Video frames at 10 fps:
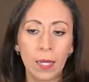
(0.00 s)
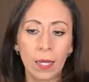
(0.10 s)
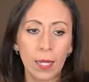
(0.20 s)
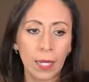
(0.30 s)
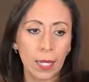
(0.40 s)

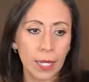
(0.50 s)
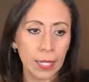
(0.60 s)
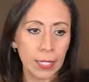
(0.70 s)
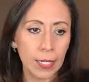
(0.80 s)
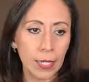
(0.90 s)

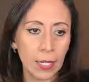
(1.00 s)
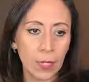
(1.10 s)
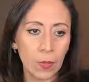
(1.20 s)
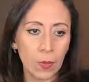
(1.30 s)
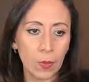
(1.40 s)
And
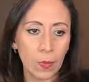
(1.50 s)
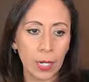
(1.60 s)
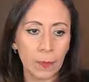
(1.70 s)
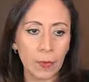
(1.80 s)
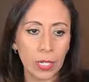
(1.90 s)
what
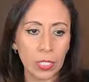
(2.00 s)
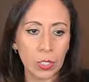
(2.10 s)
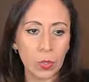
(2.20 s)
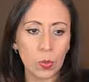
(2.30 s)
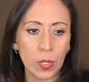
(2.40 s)
I'm gonna
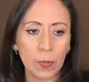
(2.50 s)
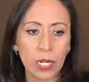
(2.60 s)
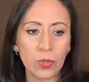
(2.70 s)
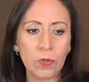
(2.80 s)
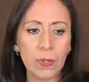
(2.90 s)
do, I'm
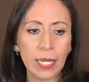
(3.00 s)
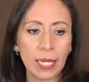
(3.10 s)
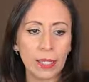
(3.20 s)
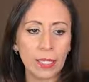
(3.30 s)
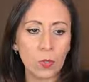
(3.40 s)
gonna
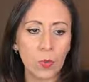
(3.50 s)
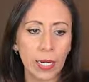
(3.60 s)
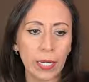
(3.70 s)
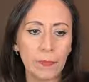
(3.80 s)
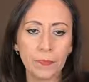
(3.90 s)
duplicate this
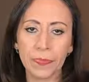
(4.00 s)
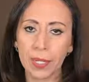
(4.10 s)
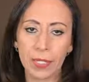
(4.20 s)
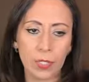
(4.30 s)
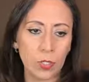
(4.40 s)
query,
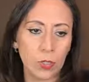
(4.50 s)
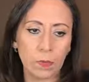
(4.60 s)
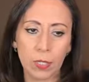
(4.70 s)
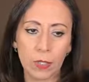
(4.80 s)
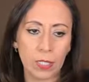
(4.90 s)
and just
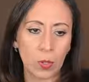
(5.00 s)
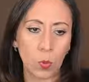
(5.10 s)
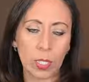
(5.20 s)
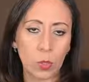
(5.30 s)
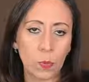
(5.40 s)
because I
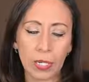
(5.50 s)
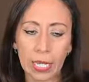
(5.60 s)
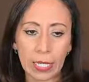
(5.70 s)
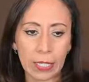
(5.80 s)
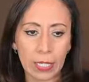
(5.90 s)
want to
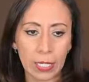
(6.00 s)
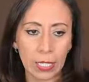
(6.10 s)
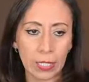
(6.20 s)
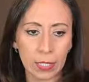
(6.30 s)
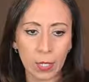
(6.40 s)
bring
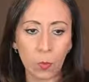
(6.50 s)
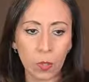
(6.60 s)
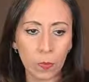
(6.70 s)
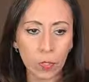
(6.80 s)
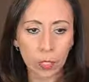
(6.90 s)
the
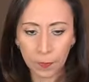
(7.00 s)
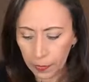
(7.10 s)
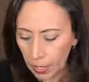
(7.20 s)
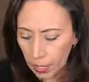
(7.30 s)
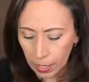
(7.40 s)
workbook,
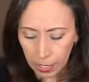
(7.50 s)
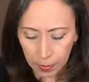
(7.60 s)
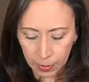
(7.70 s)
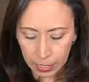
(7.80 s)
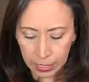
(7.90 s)
and
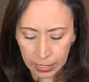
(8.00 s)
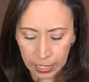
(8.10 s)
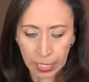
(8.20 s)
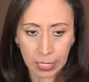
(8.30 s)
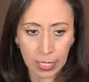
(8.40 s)
I'm gonna
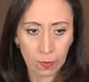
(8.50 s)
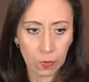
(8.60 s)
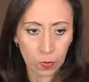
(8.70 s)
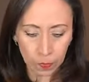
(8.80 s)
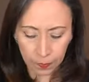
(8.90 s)
say
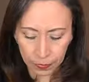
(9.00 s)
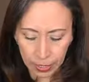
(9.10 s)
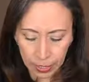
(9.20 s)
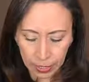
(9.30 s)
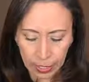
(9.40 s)
demo
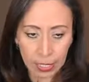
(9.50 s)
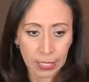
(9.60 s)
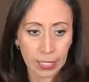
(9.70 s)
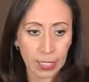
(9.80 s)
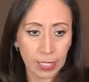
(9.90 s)

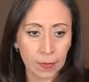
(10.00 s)
nested,